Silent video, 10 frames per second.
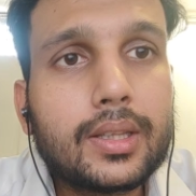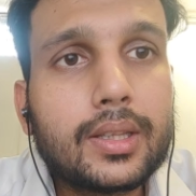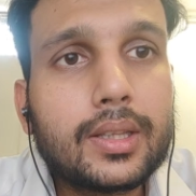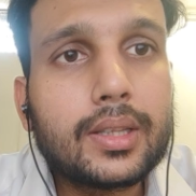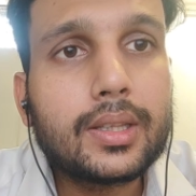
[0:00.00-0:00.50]

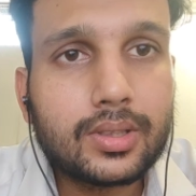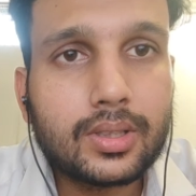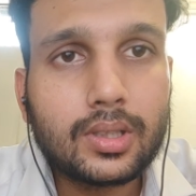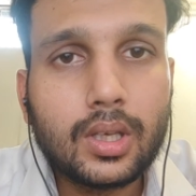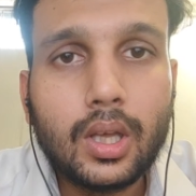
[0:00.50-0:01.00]

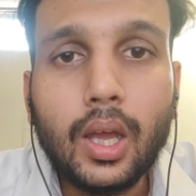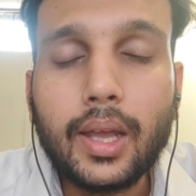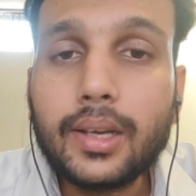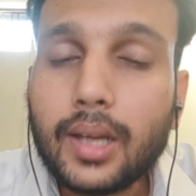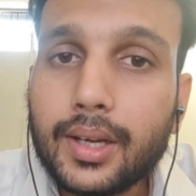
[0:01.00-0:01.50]
illiteracy.
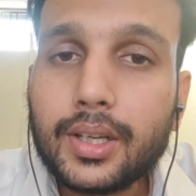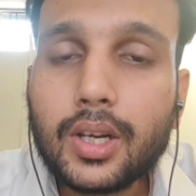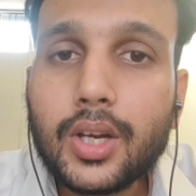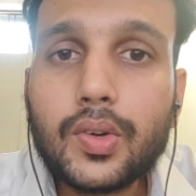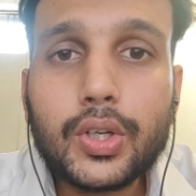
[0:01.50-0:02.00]
In
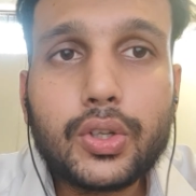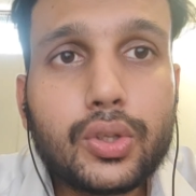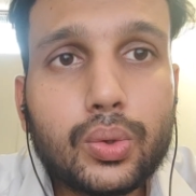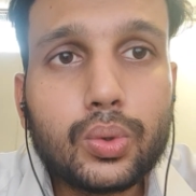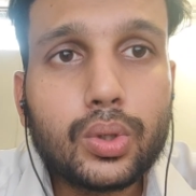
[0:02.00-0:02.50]

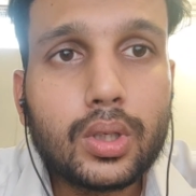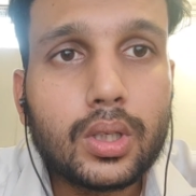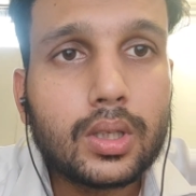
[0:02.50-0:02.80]
1902,